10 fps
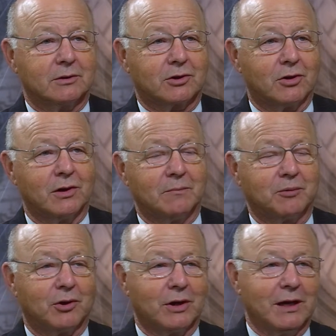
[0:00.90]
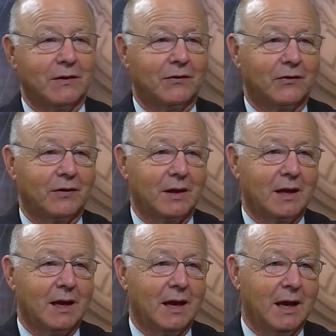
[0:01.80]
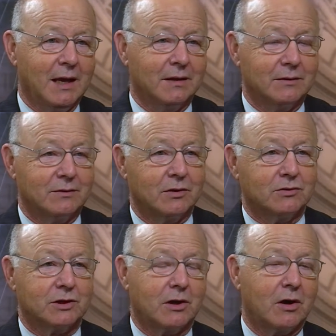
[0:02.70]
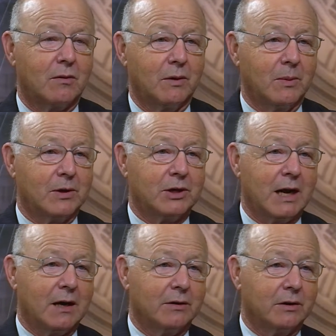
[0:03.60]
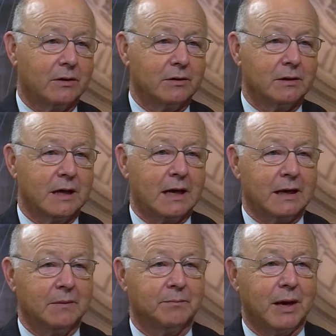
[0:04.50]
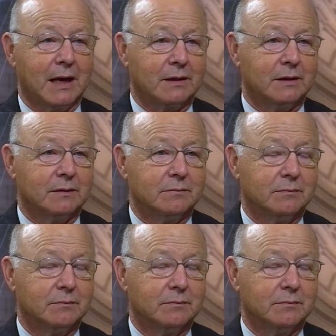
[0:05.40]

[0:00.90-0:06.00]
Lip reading: Current employees and those that are already retired are not impacted